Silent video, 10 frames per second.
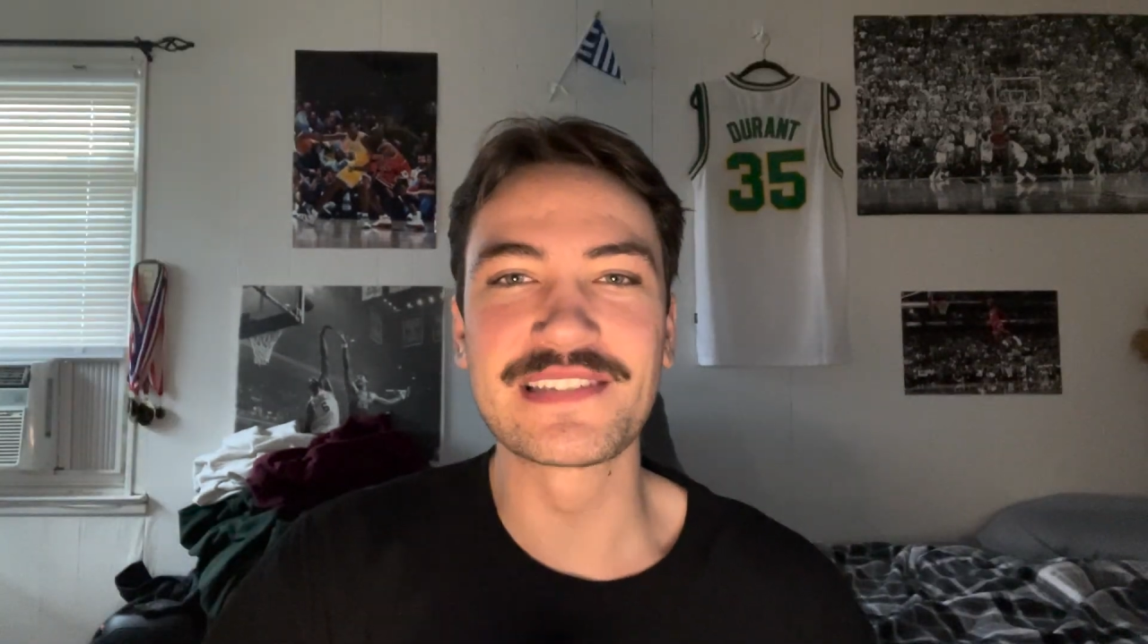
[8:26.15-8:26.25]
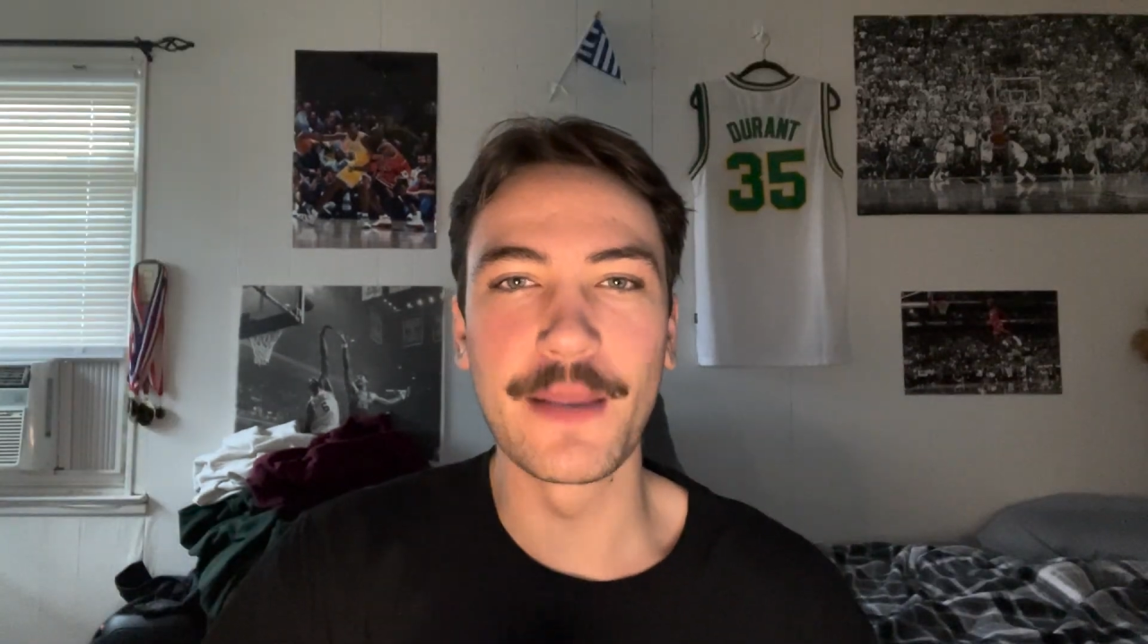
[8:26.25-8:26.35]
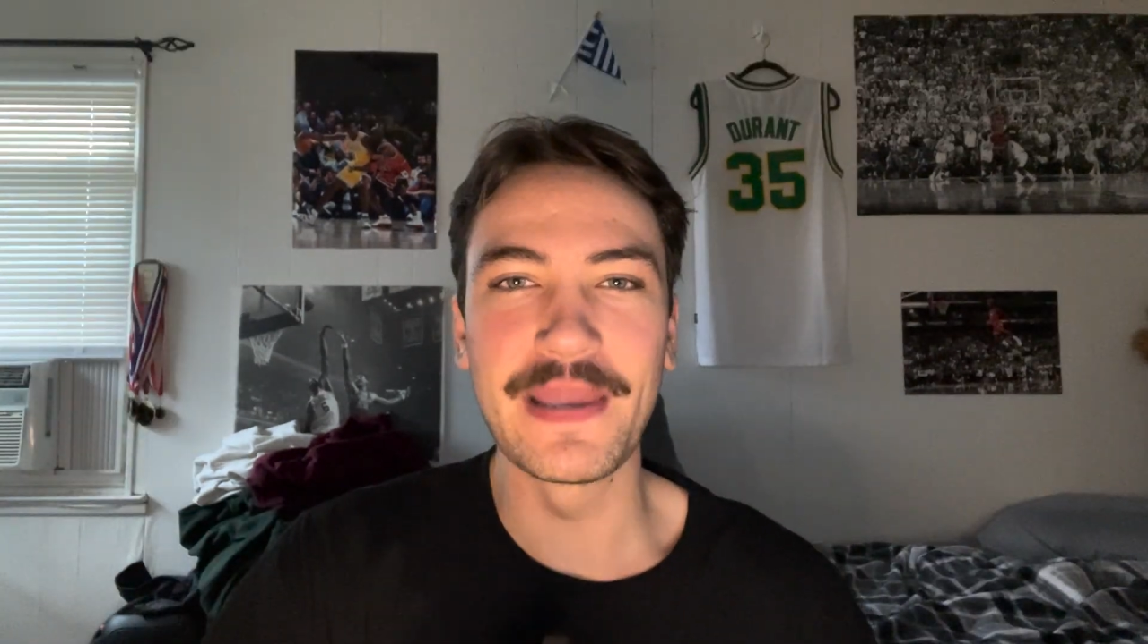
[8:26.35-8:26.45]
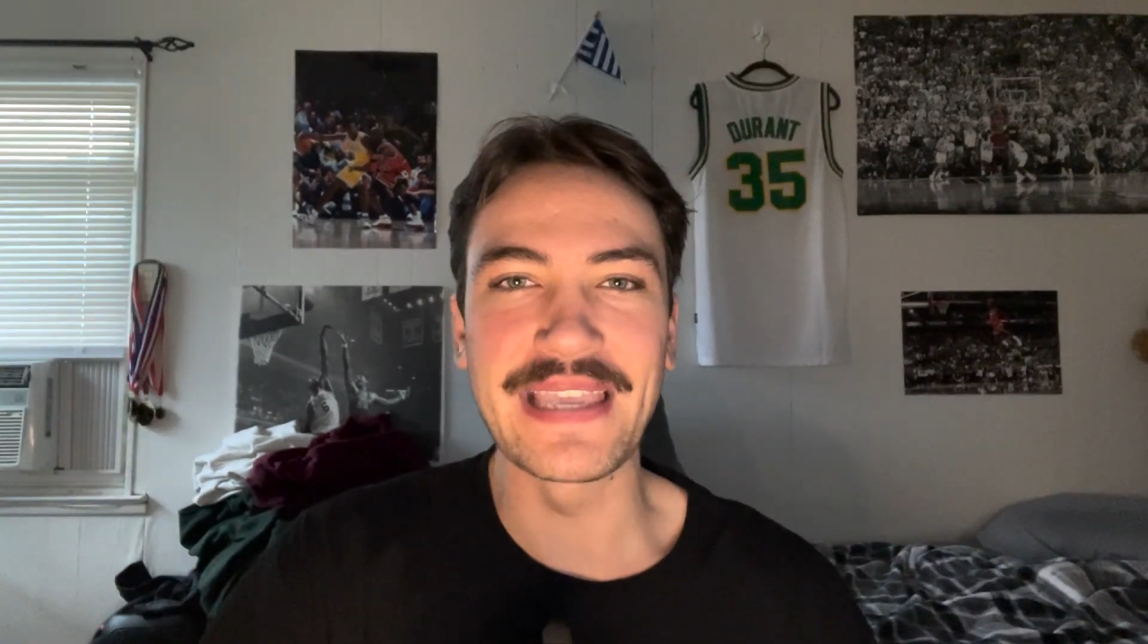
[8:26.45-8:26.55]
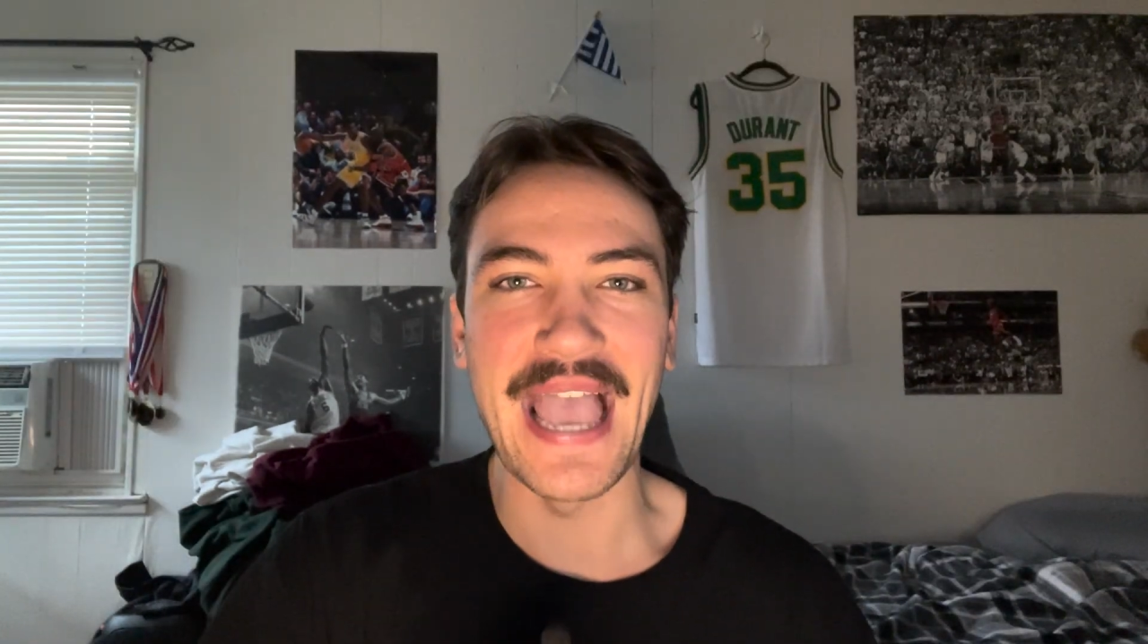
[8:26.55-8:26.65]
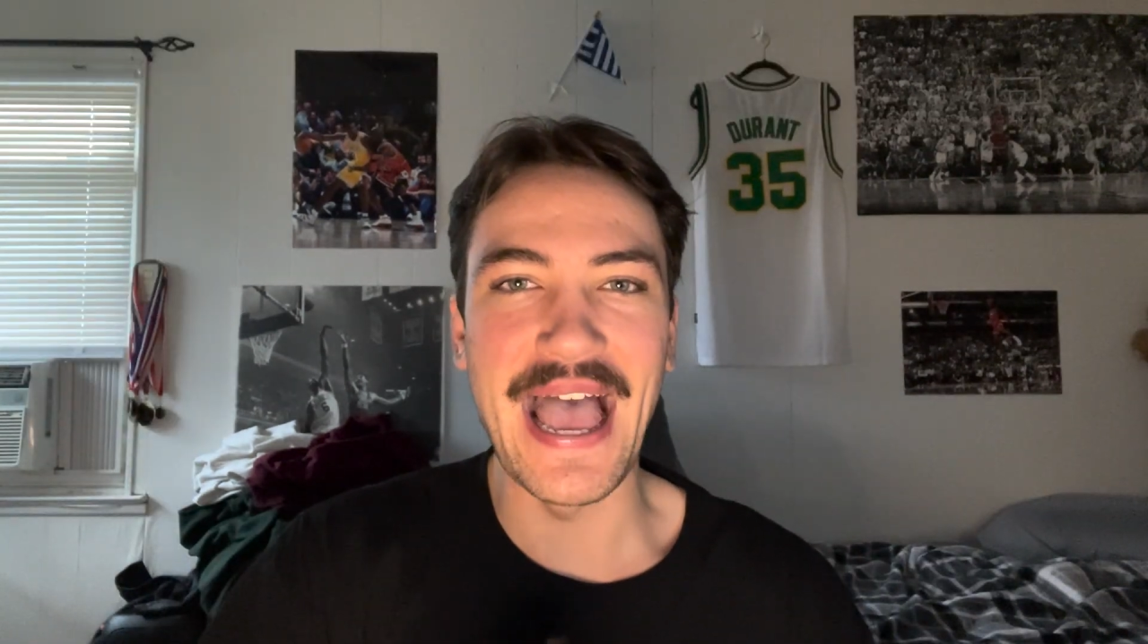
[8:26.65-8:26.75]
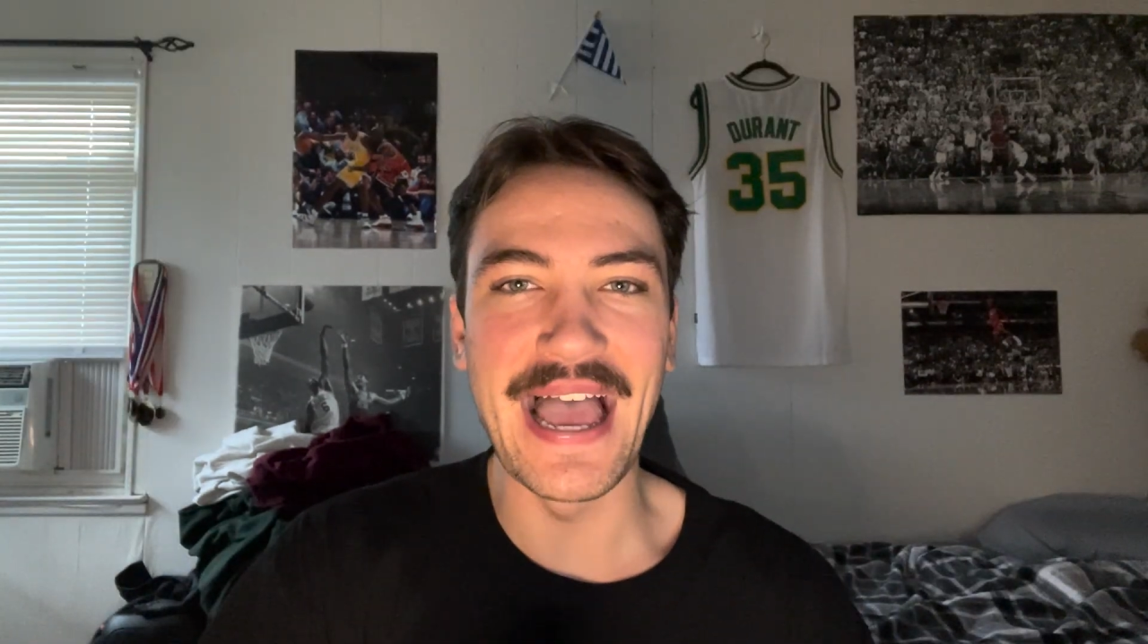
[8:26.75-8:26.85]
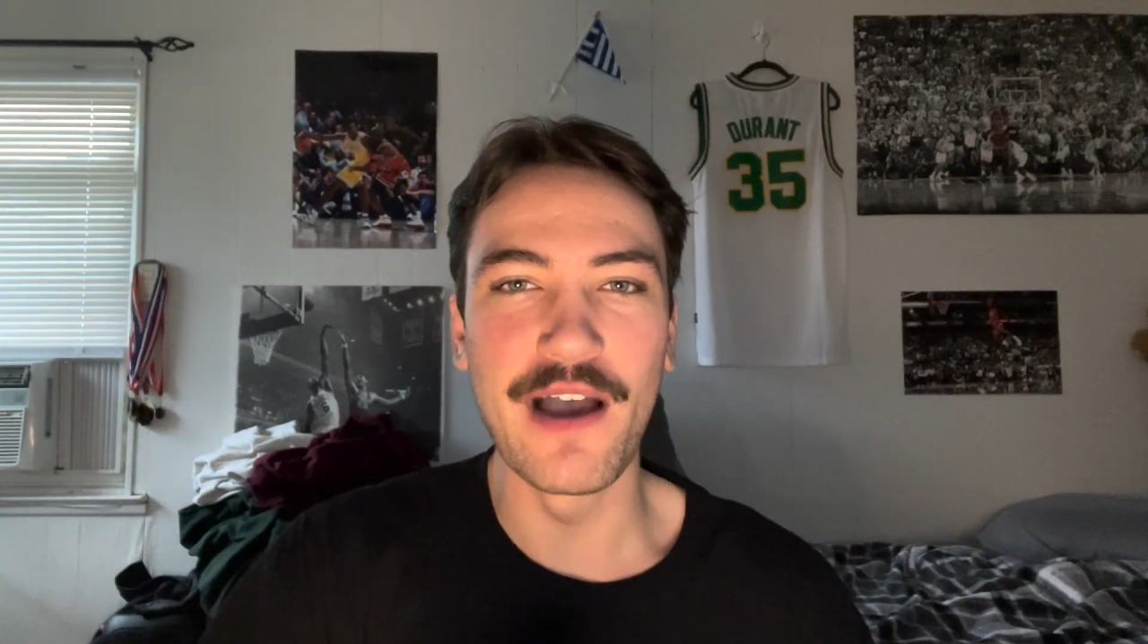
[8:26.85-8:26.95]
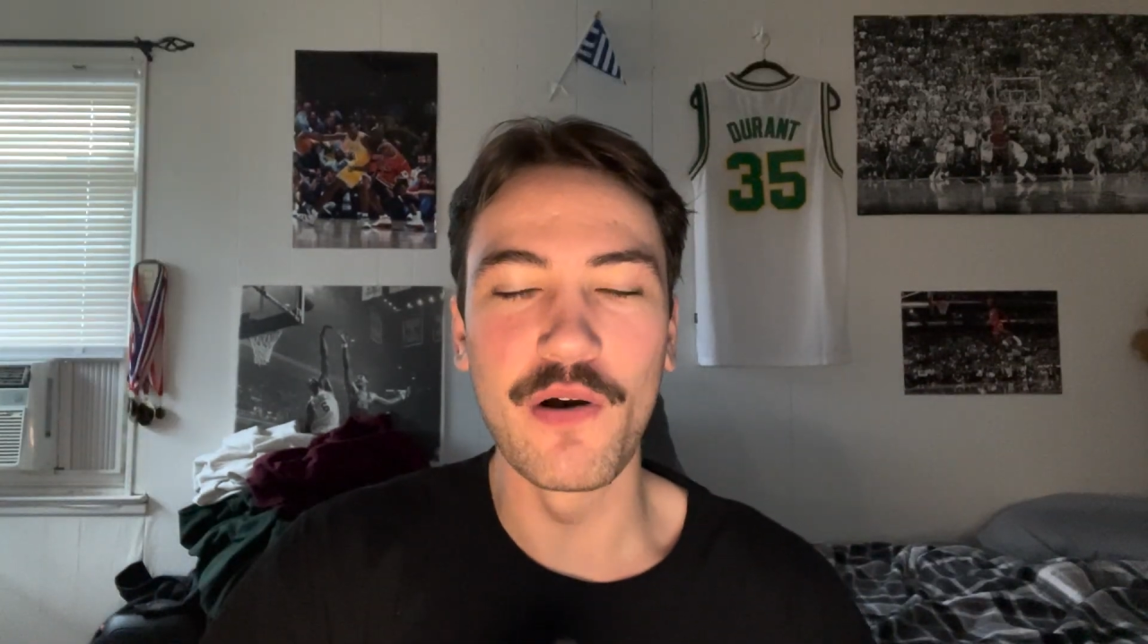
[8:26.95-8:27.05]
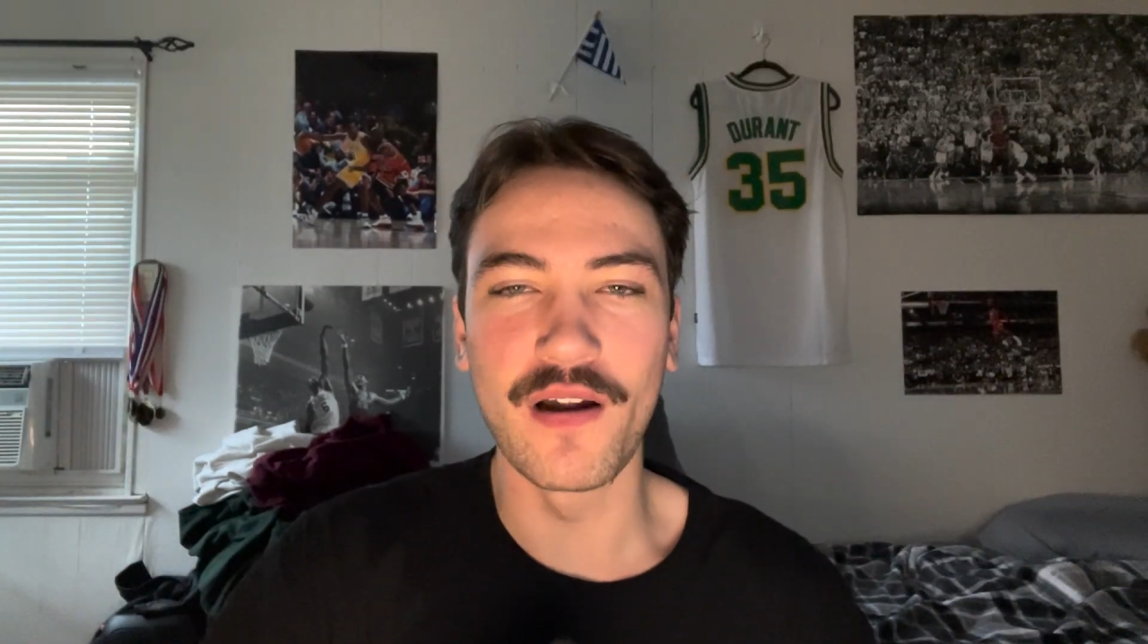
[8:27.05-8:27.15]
subbing Cat out